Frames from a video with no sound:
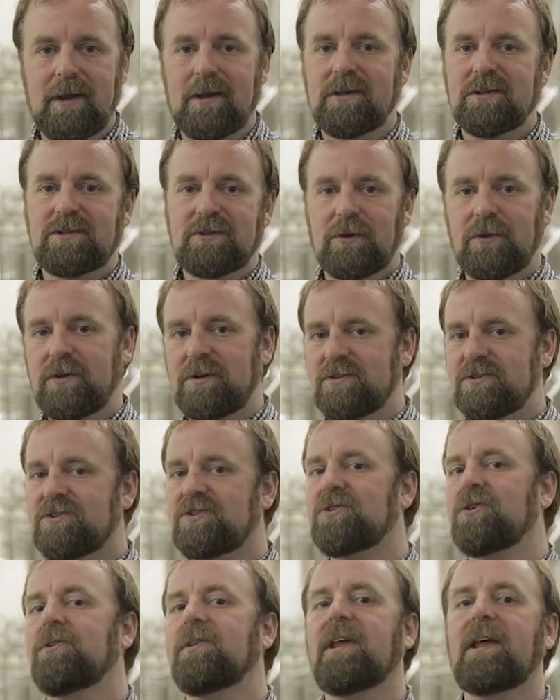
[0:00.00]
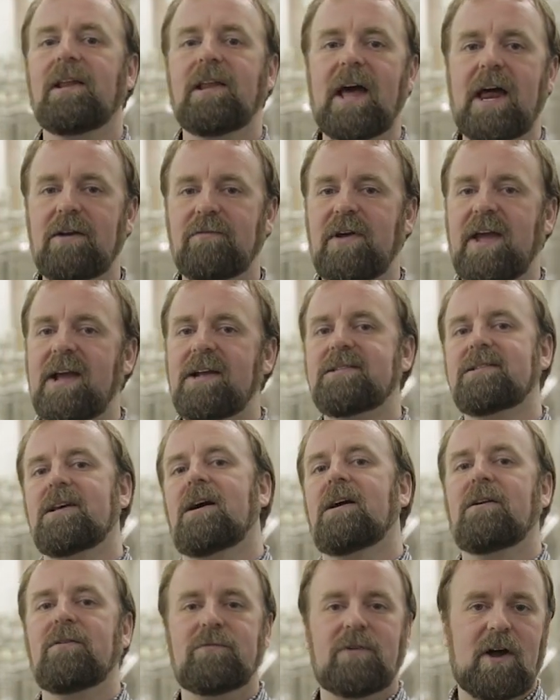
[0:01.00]
So there's certainly a lot of
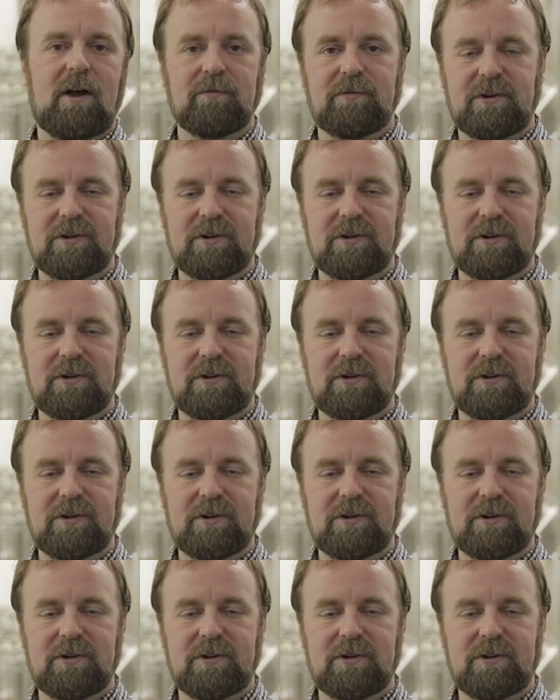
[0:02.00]
hands-on involved